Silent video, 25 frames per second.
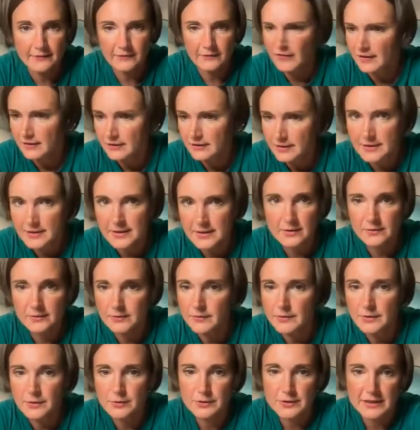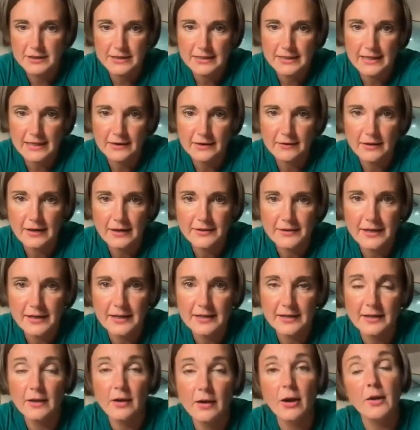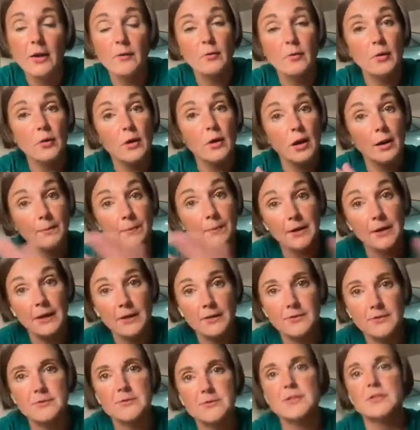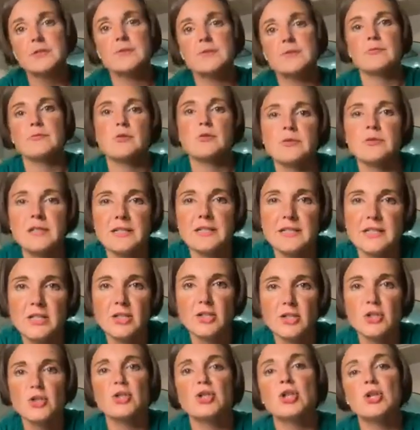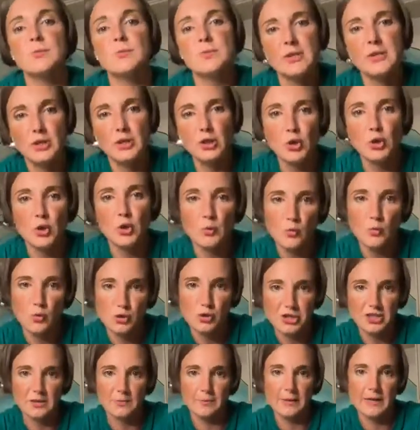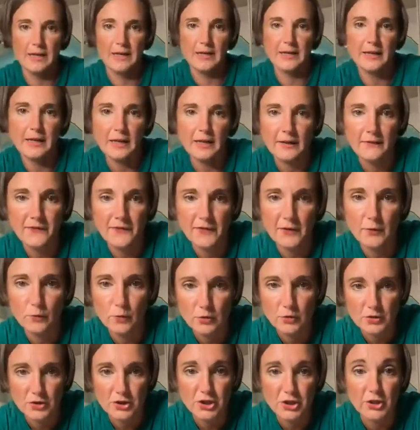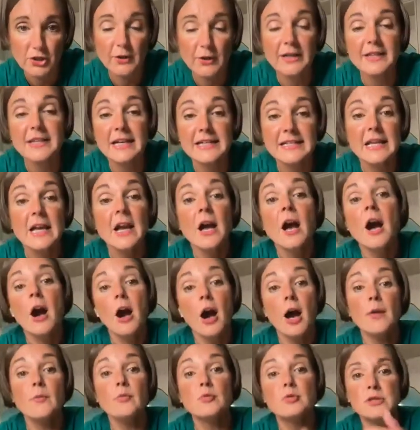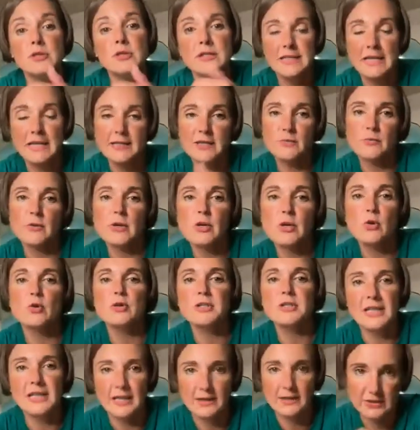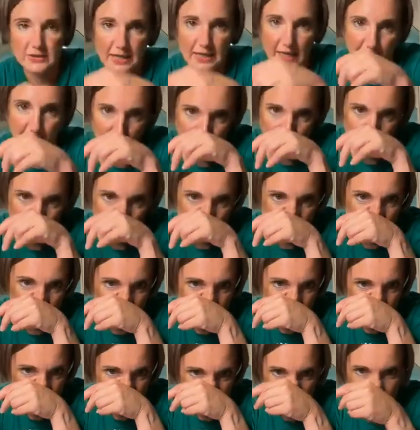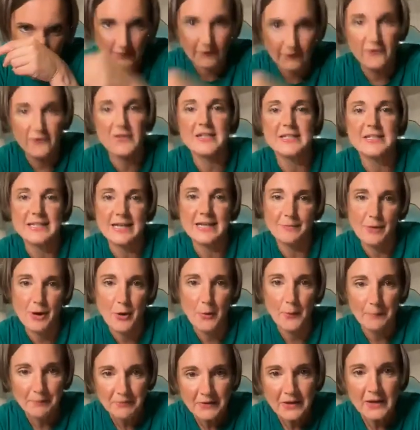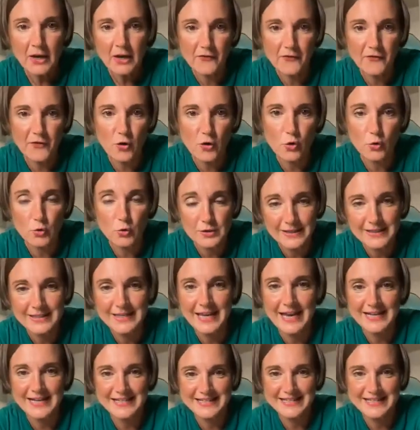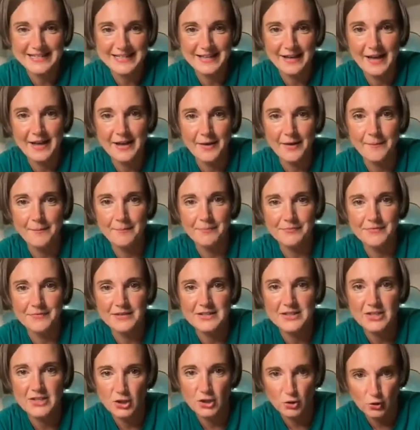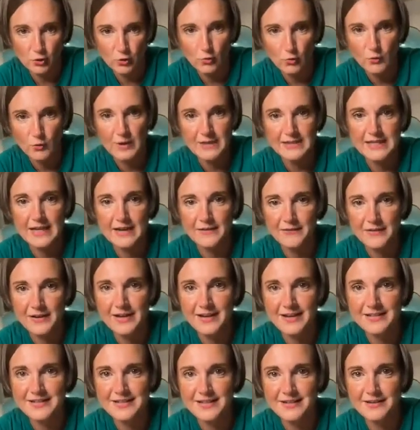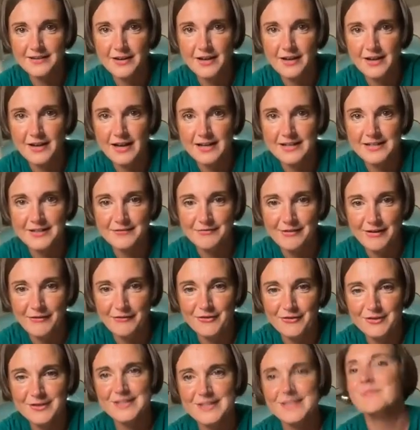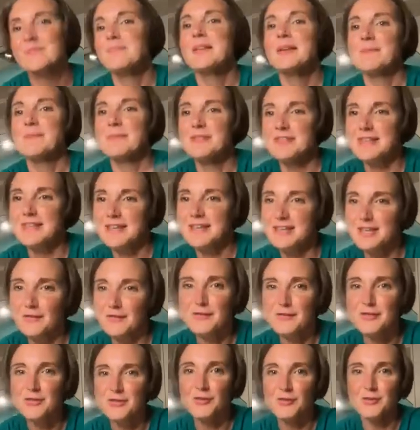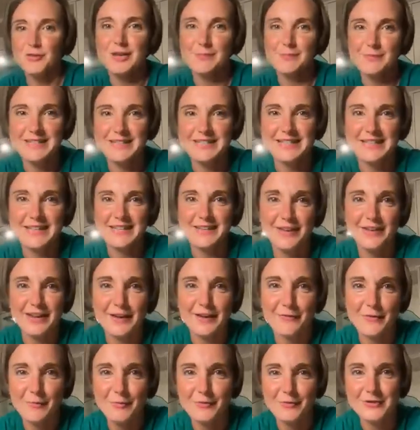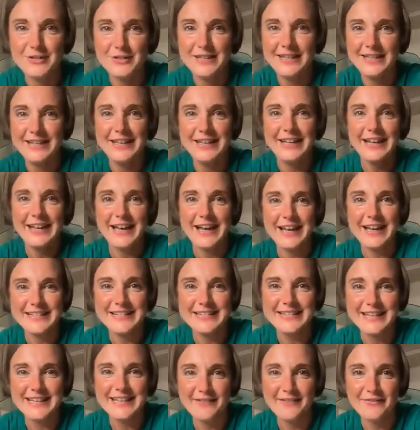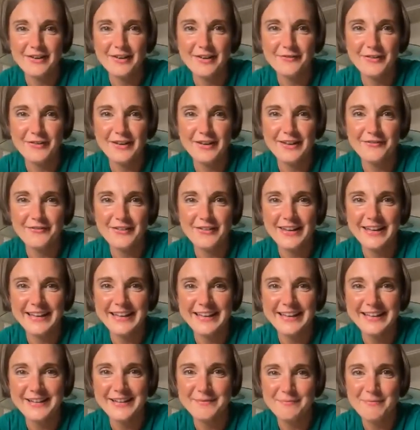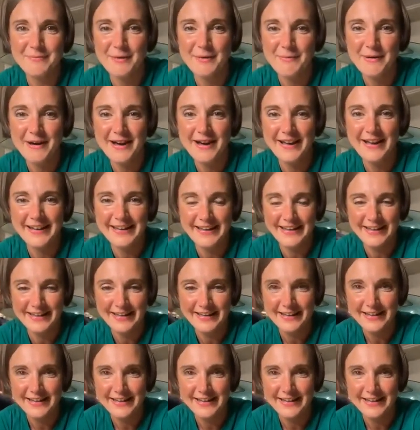In fact, I can stop the recording now, and then I will upload the recording to YouTube, so you can watch it back if you want to. And yes, I will send the recording out to everybody that's registered for the demo, of course, yes. So you'll always have it as a handy reference. But thank you for joining me this evening, everybody, and have a lovely evening. Bye-bye.